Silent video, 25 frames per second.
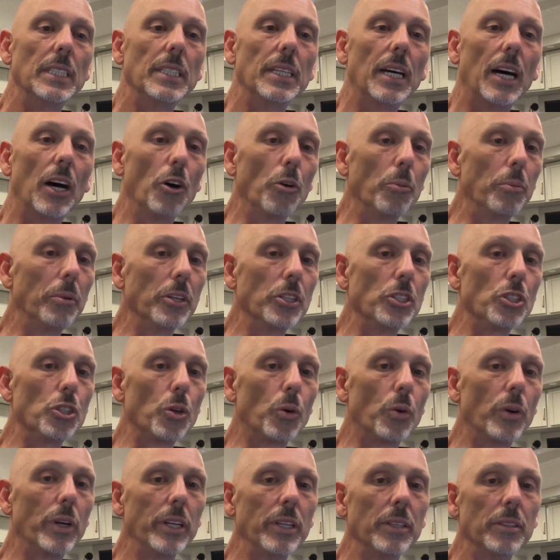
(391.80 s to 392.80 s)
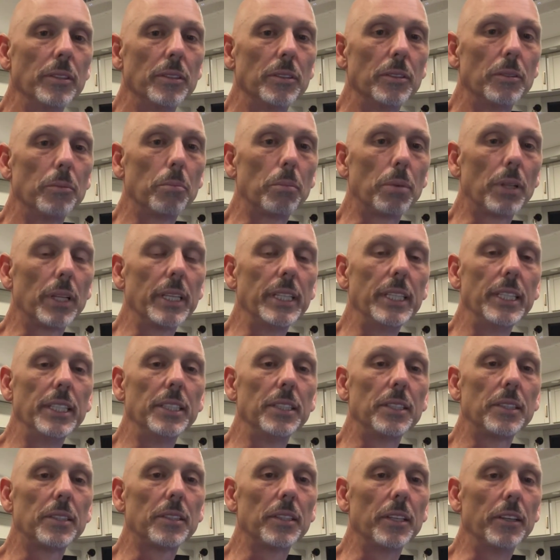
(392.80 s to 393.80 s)
hope you enjoy.
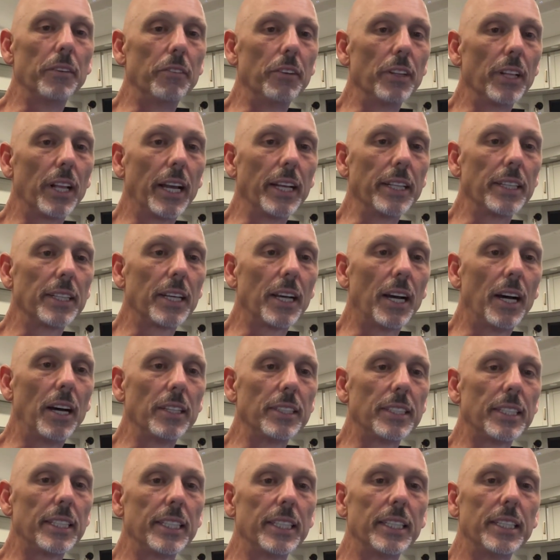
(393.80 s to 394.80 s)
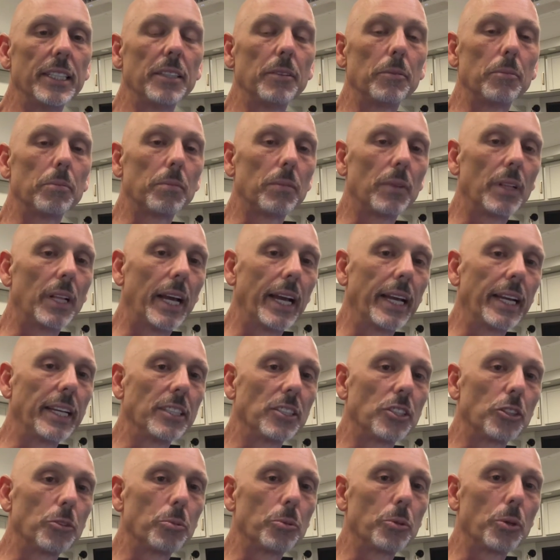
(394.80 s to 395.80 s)
Please, if you like the content, like
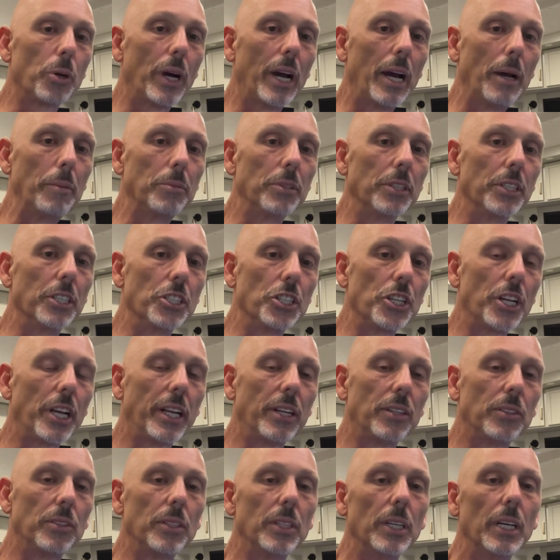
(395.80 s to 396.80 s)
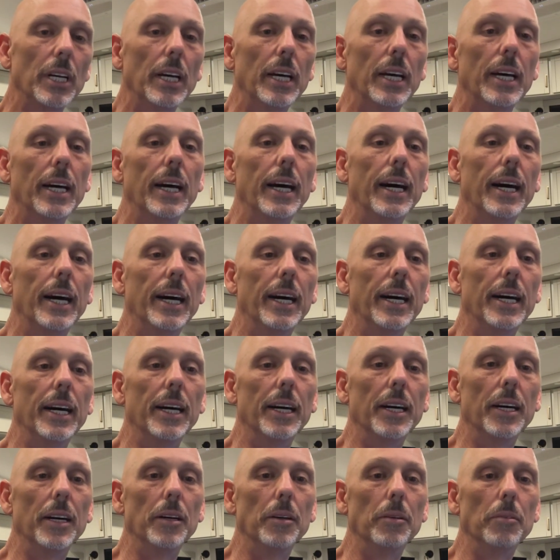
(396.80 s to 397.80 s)
and subscribe to the channel.
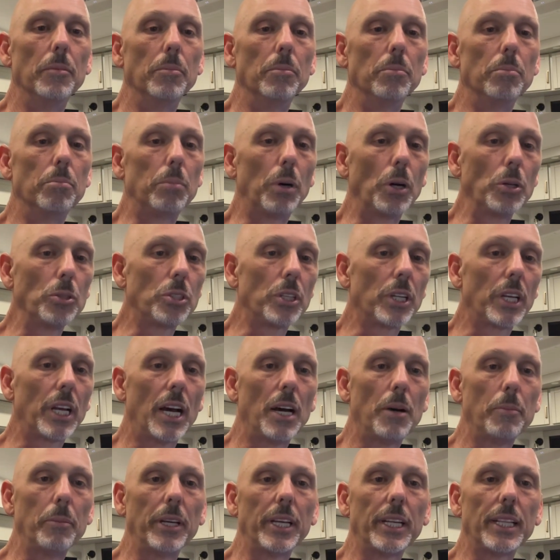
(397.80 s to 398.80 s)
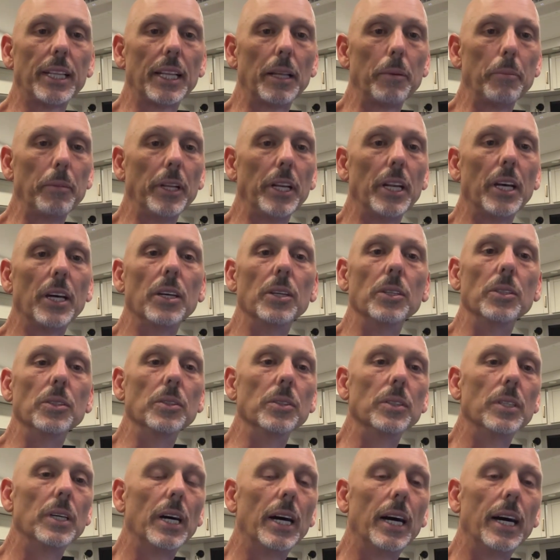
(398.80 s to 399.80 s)
Post a comment, let me
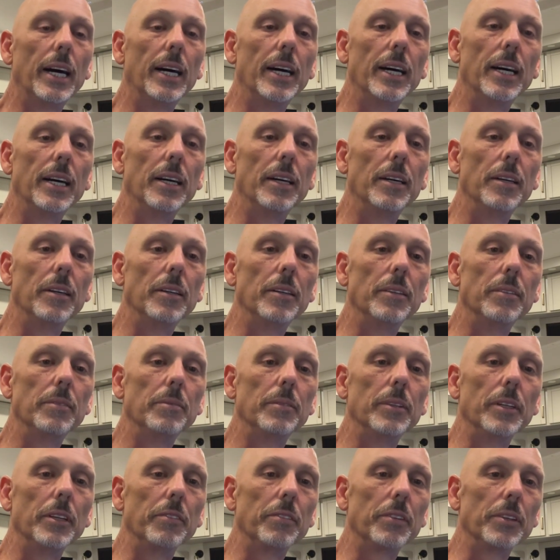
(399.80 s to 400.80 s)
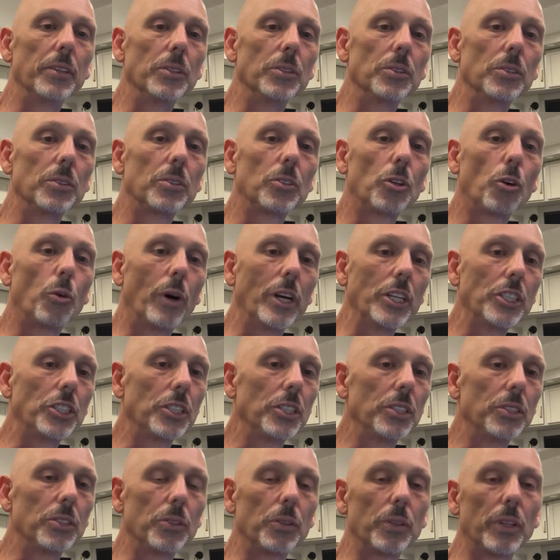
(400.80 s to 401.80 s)
know if there's
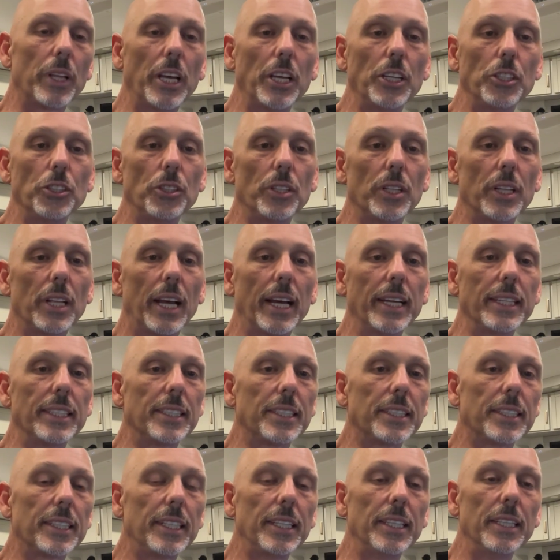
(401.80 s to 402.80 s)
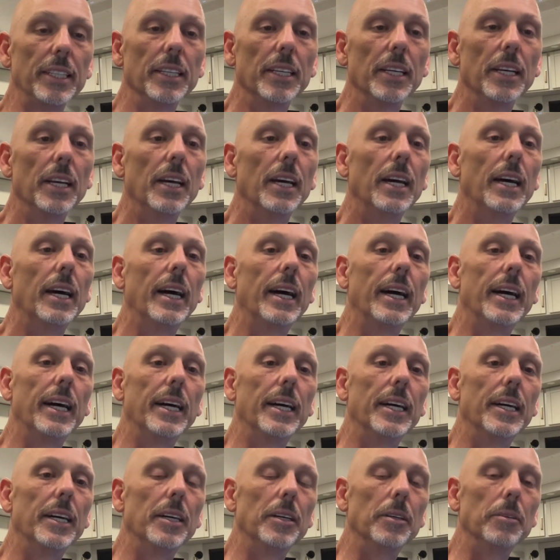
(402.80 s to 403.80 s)
questions or things you'd like to see,
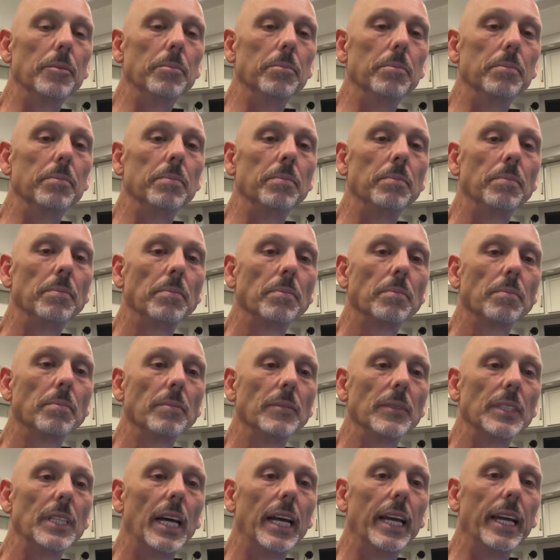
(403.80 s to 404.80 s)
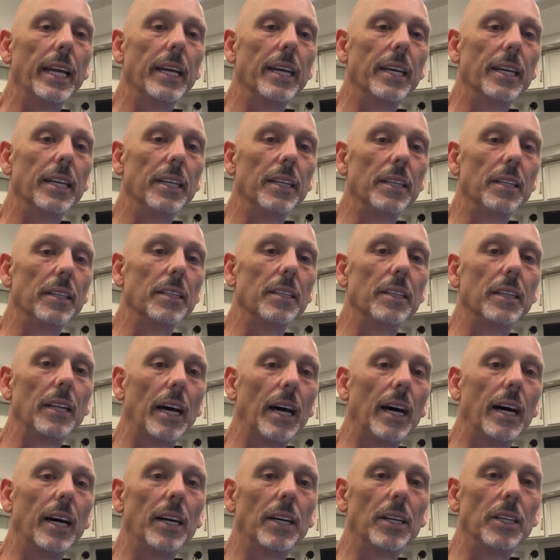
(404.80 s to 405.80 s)
and
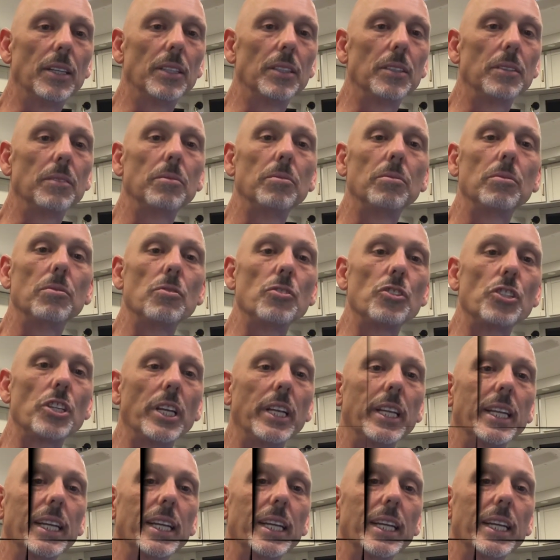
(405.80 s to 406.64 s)
I'll see you